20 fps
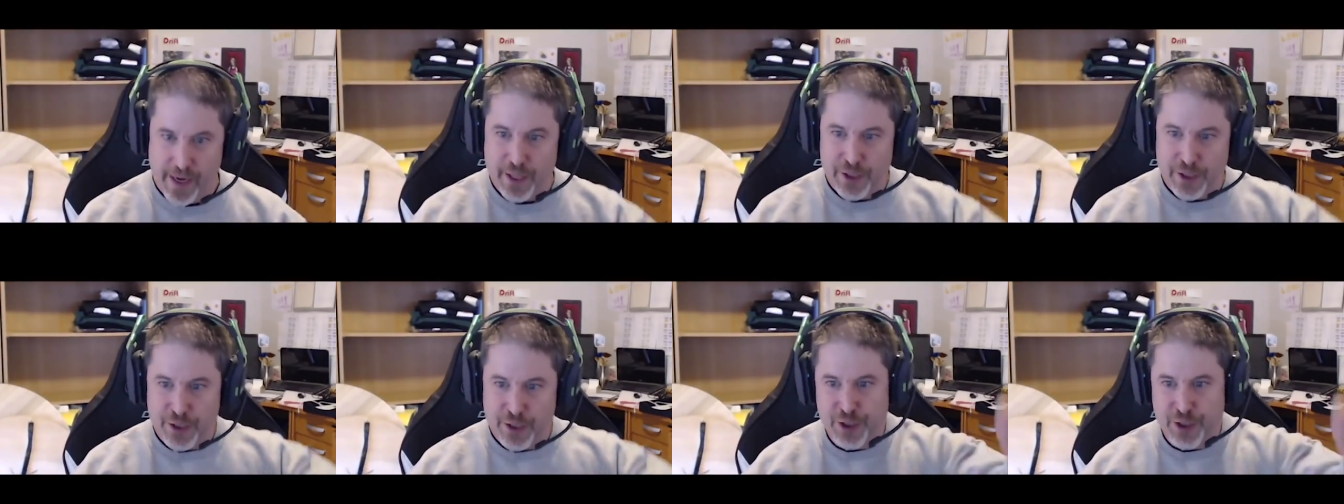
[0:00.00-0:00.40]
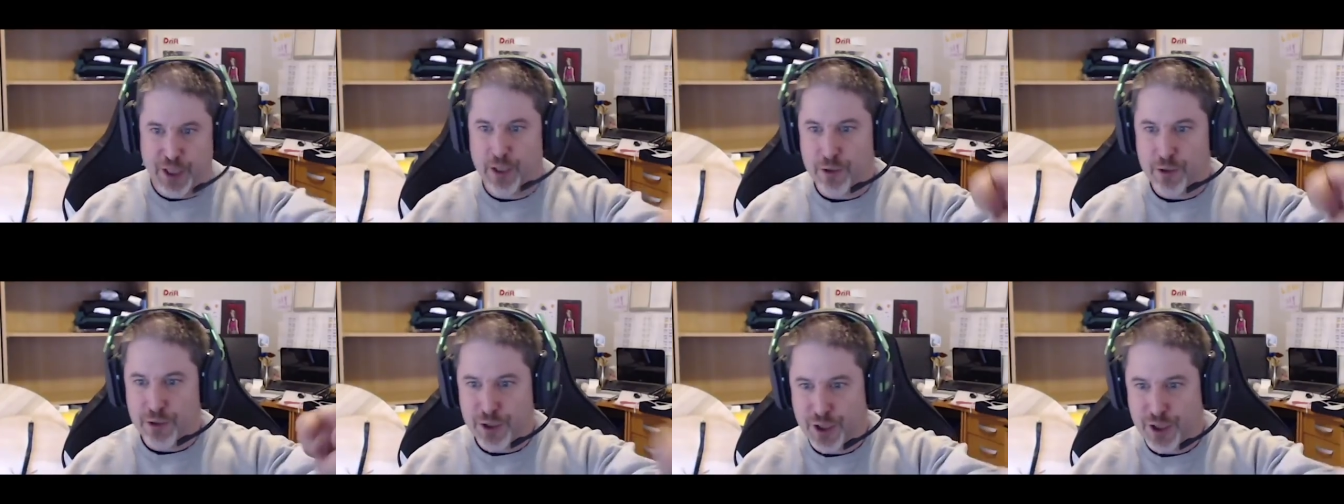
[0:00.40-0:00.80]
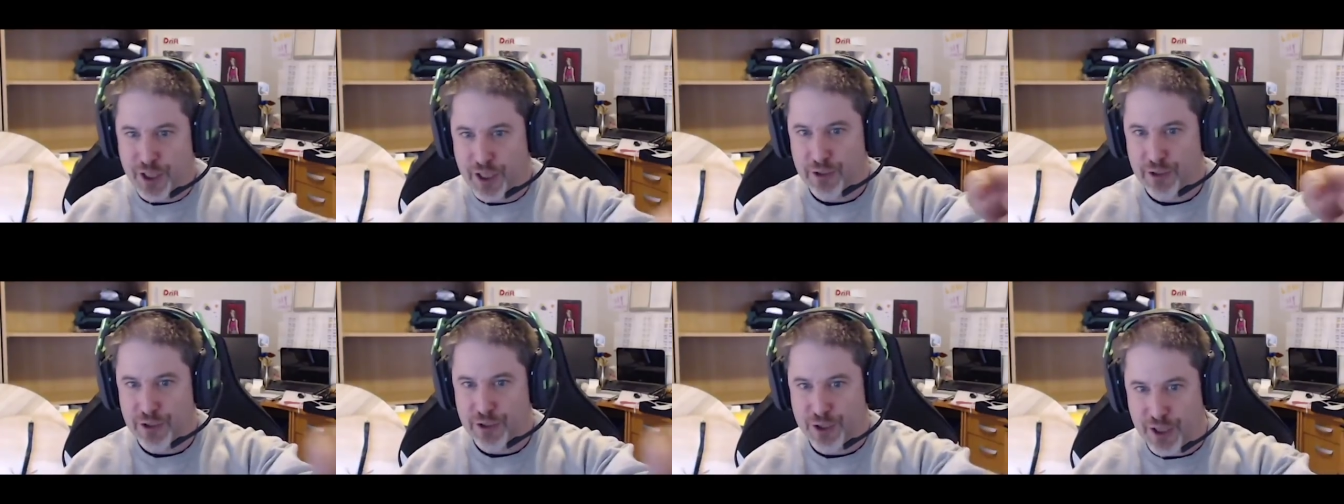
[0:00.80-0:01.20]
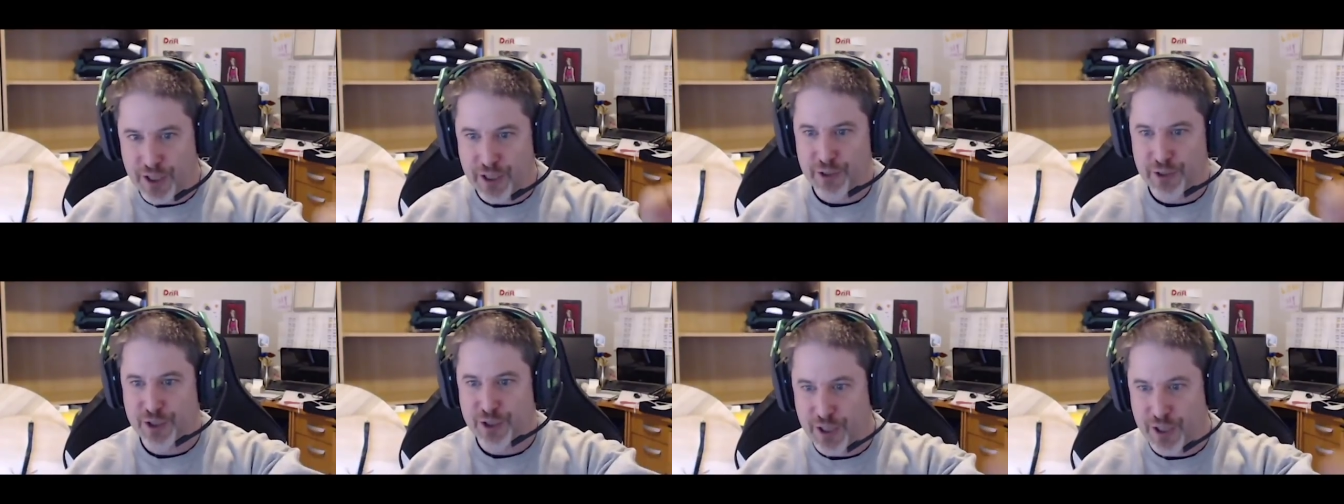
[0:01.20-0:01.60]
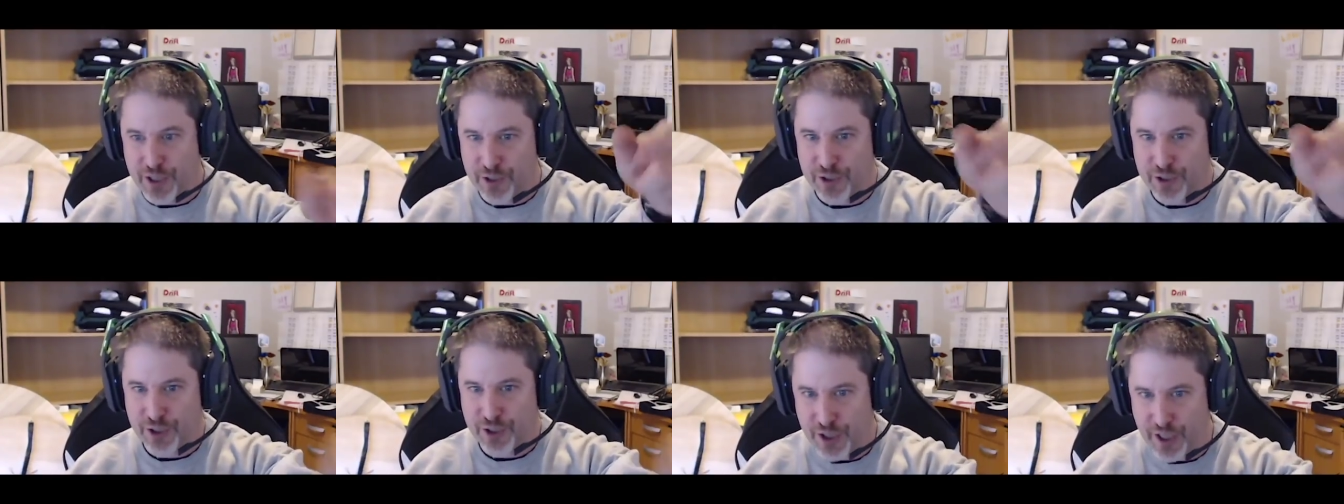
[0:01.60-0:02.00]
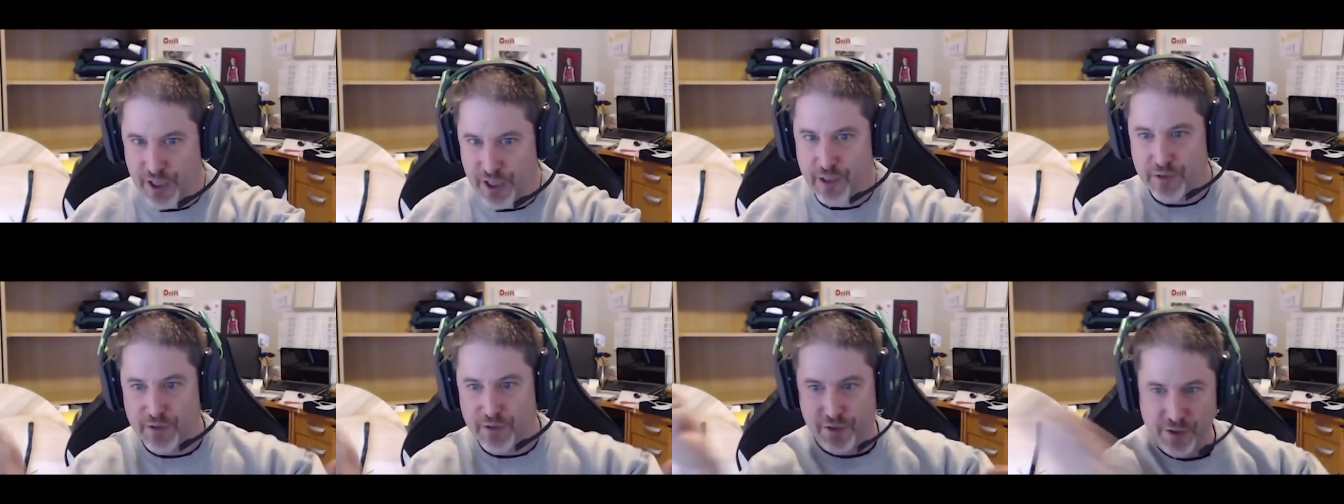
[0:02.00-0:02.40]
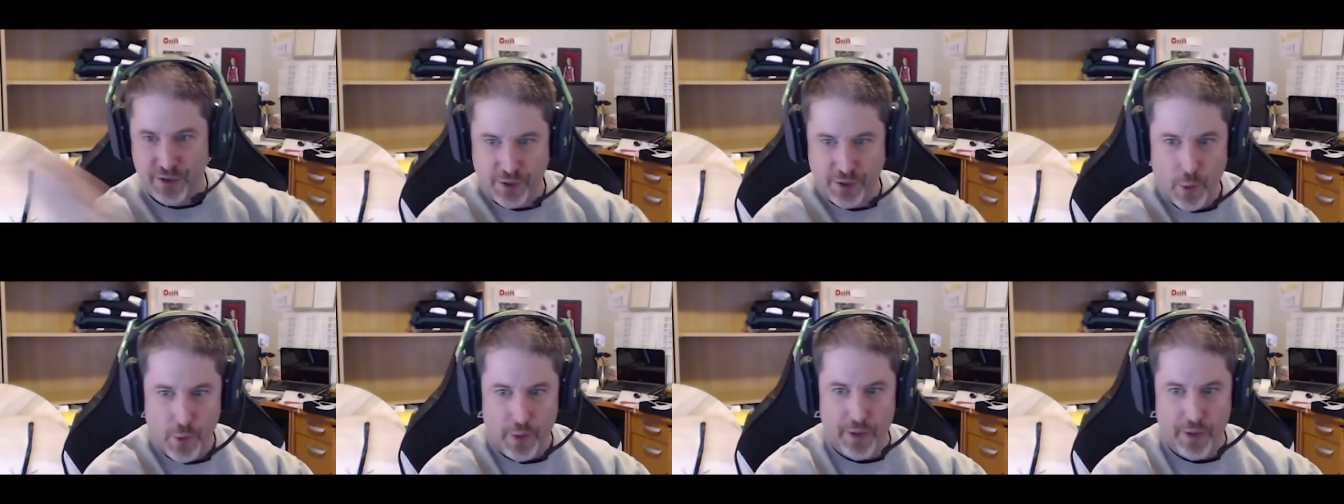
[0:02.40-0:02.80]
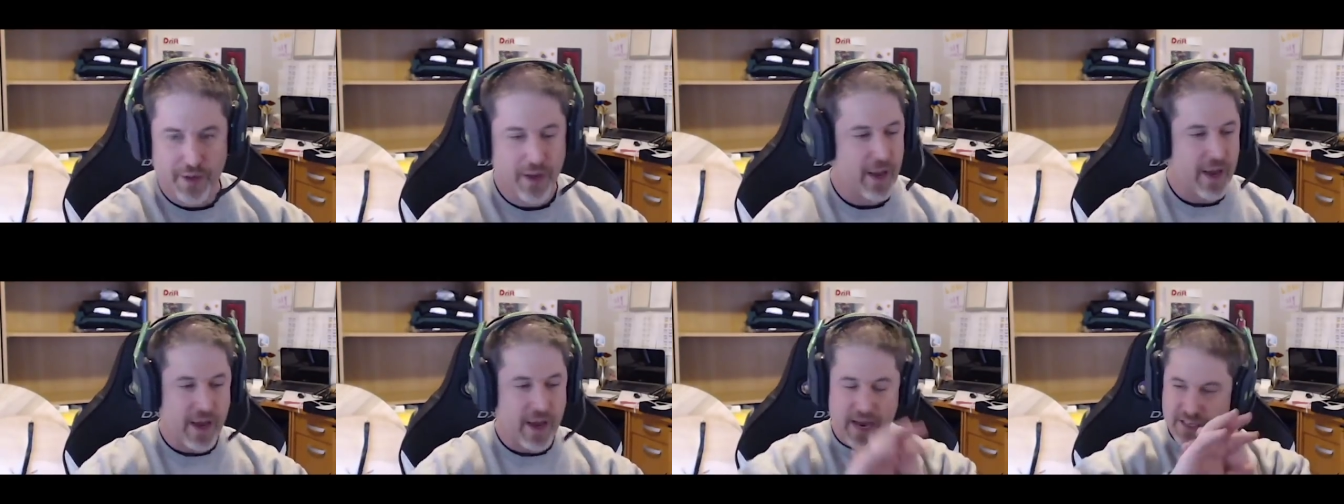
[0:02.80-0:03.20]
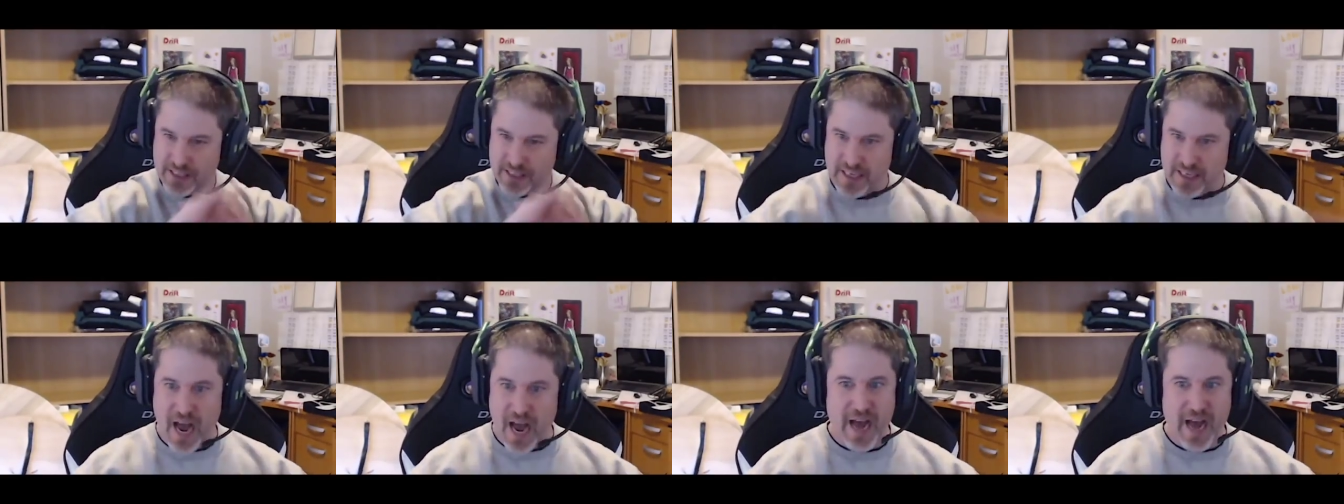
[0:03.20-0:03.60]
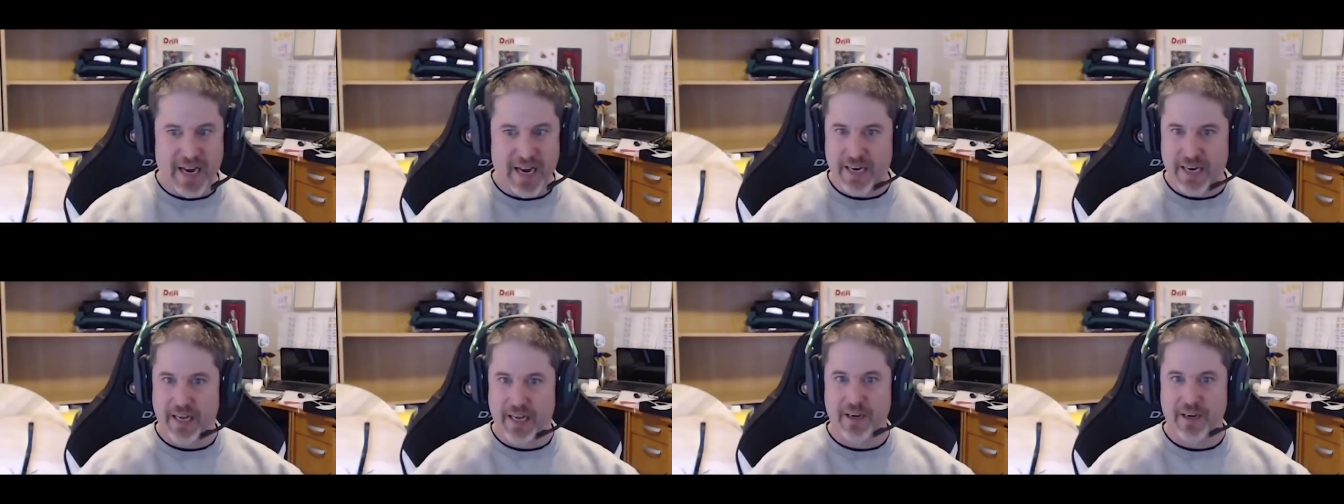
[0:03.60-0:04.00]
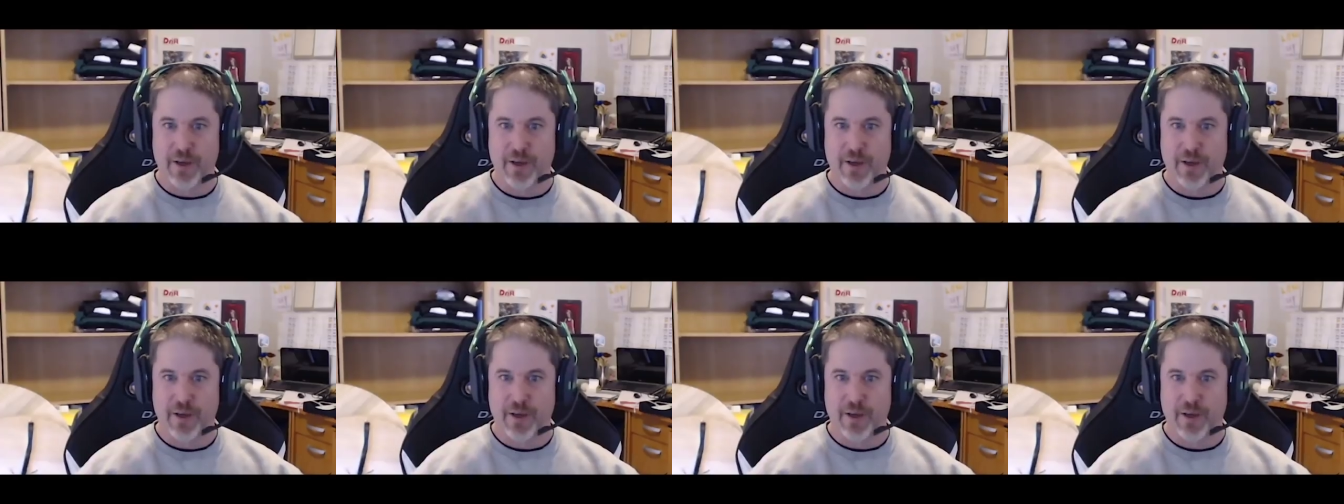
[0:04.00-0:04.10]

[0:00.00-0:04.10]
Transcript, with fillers: Shield, shield, shield, shield, shield, sword is not in it.